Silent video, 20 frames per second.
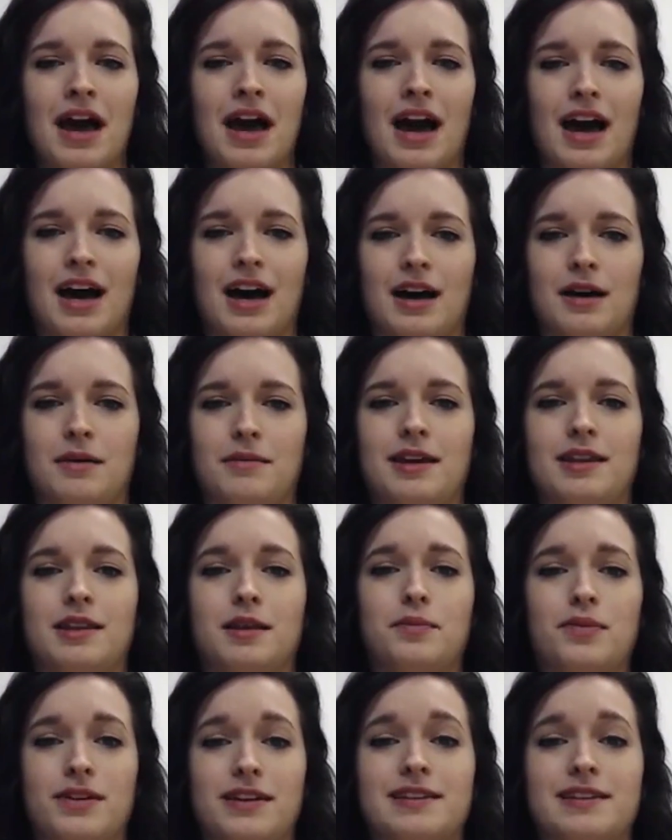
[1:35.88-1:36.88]
And the
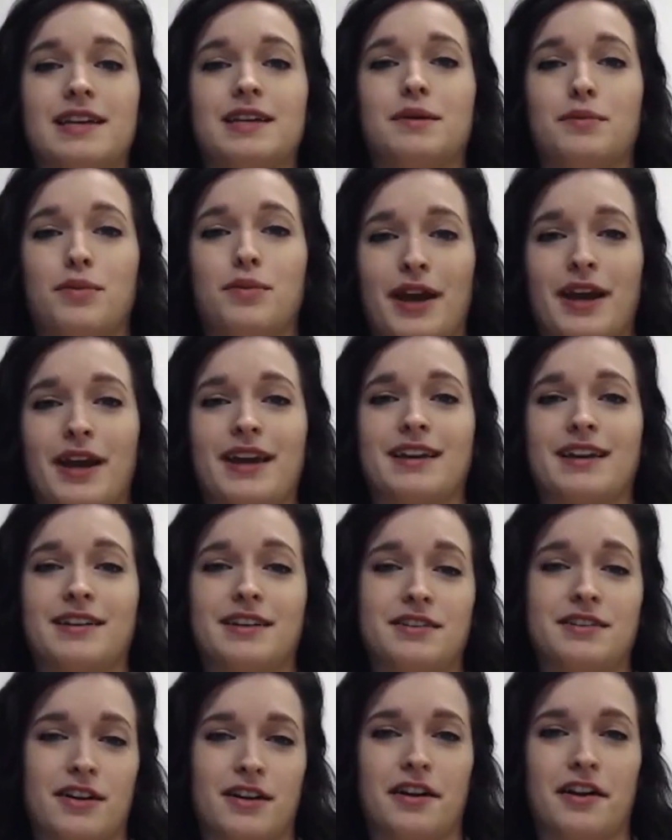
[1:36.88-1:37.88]
police had to break in to
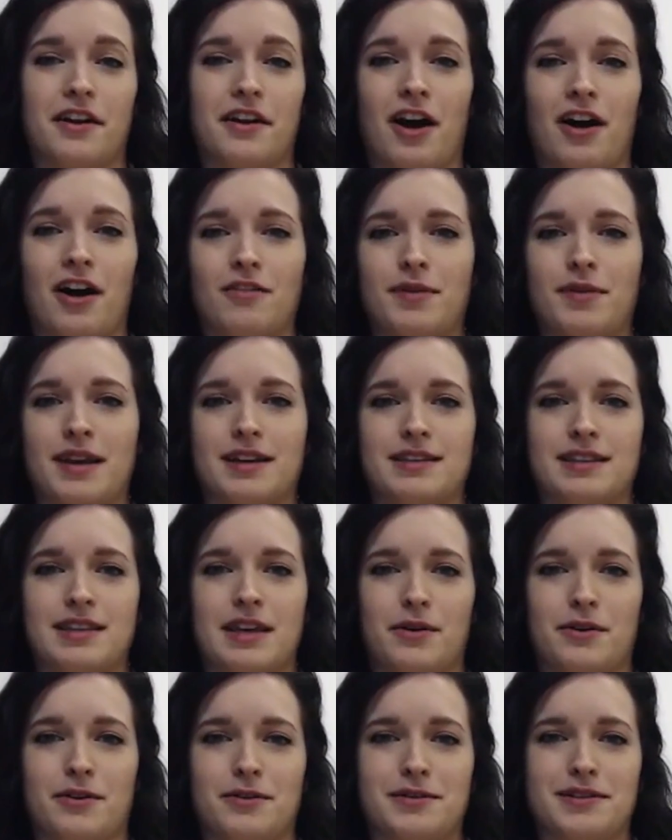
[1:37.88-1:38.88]
turn it off because they
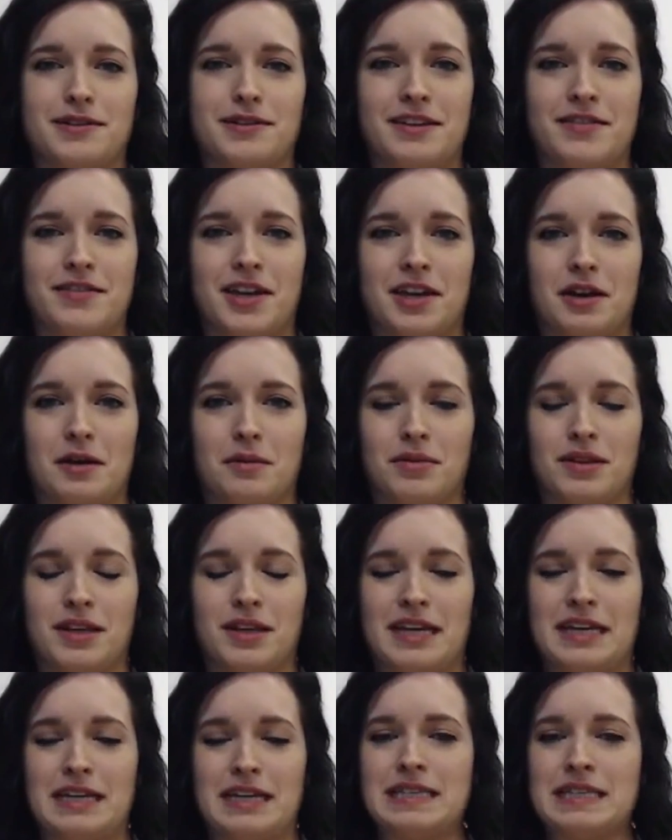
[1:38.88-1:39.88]
were receiving
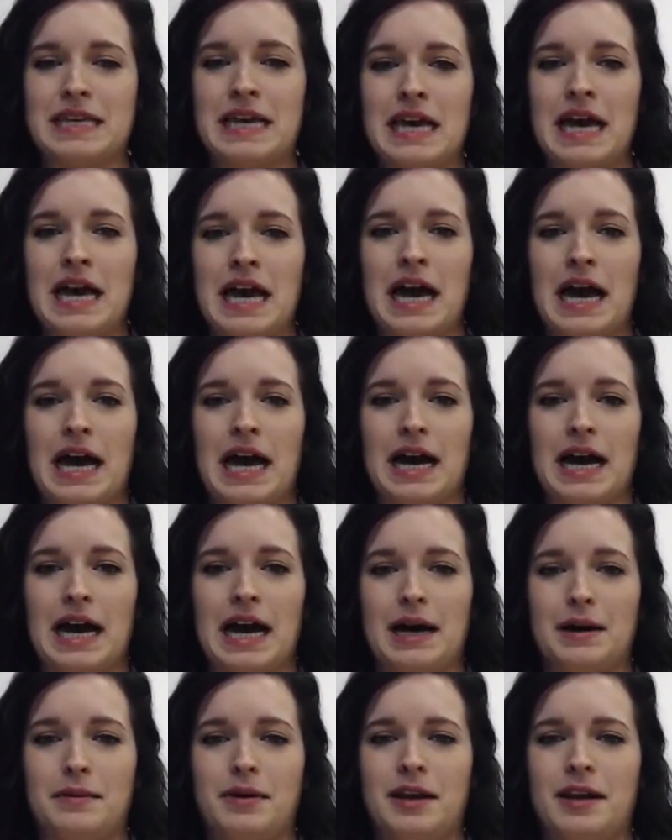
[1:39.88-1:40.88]
complaints.
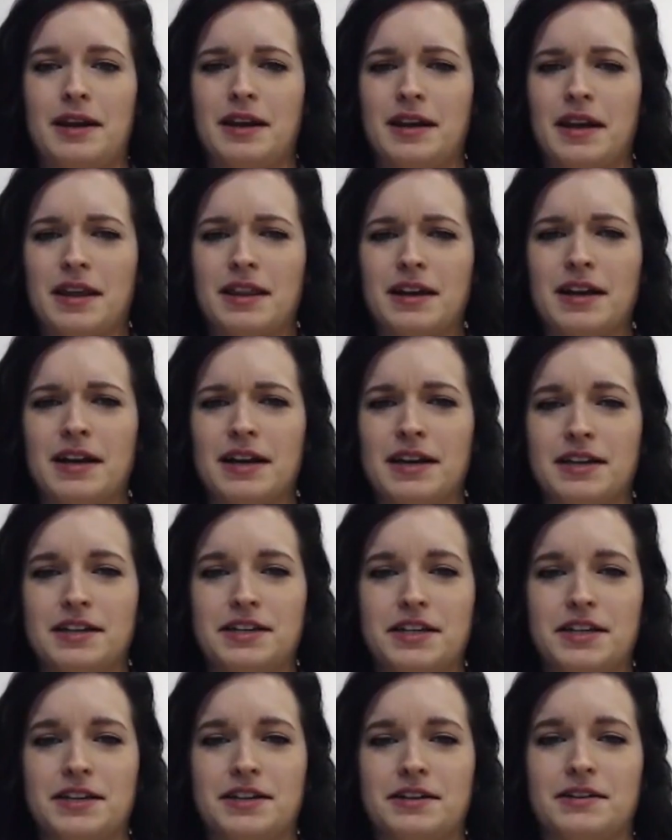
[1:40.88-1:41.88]
And another
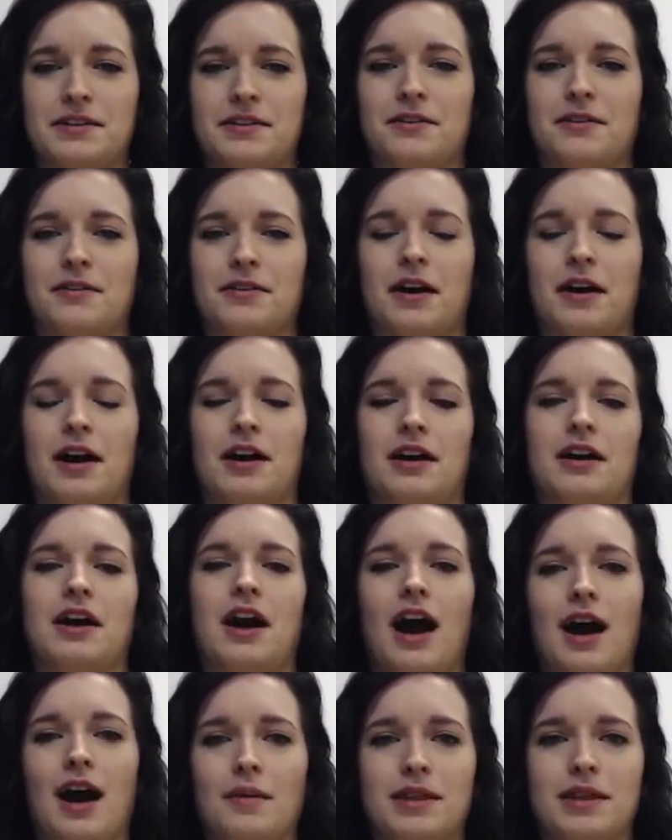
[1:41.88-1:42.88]
issue,
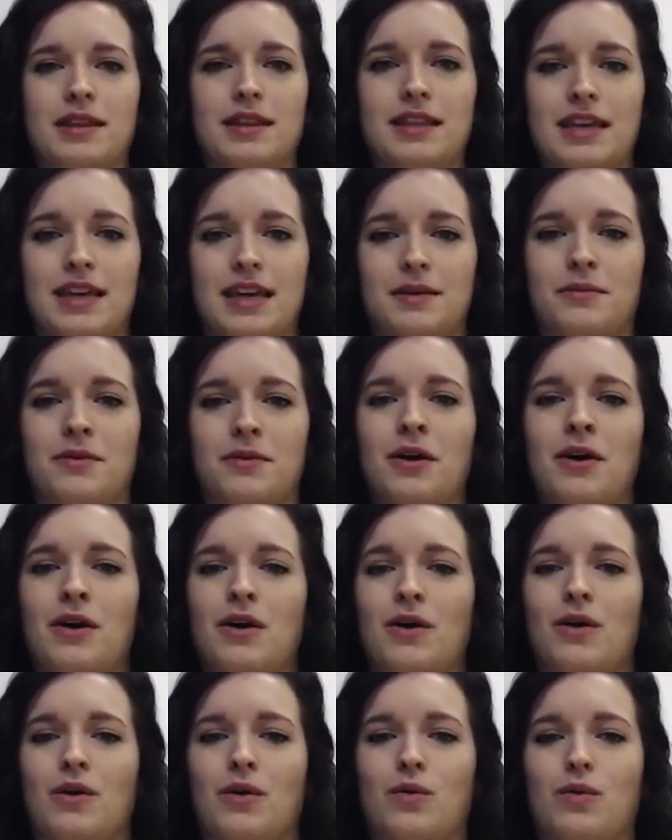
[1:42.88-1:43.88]
common theme,
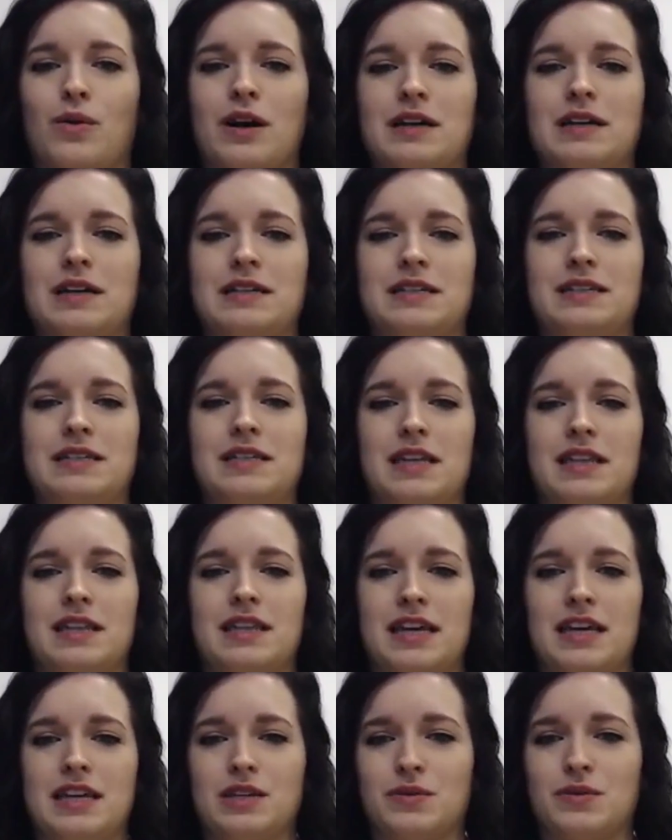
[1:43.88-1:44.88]
was
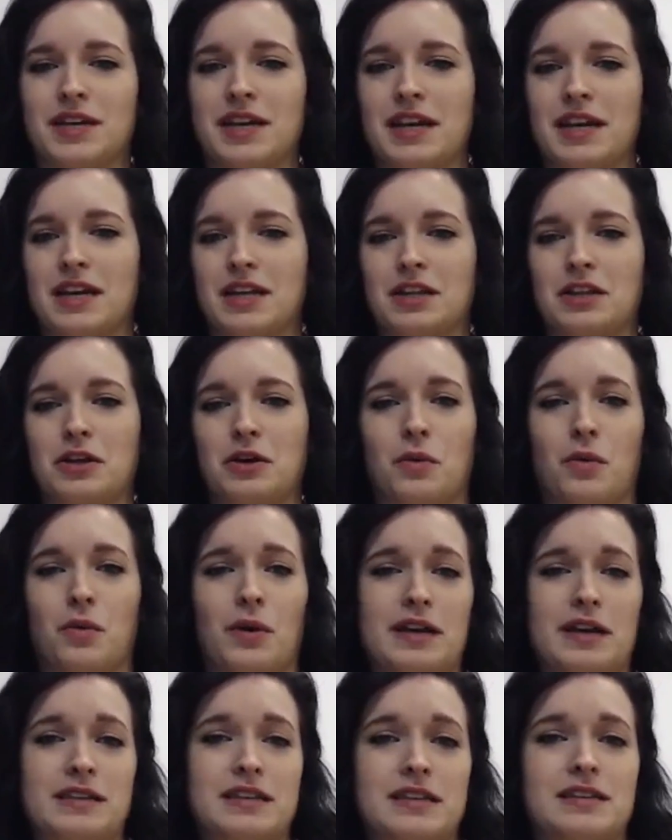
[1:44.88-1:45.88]
things were getting a little
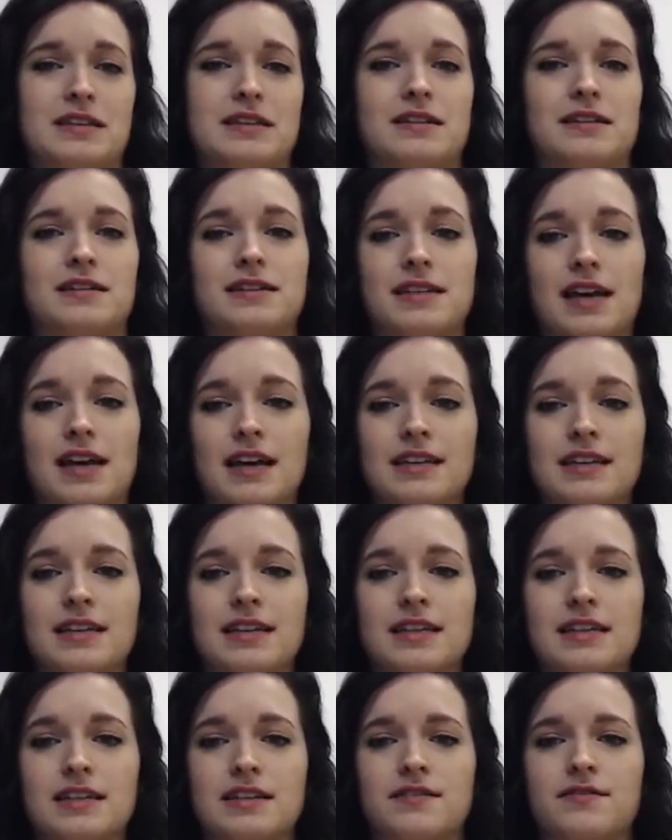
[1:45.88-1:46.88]
racist or sexist.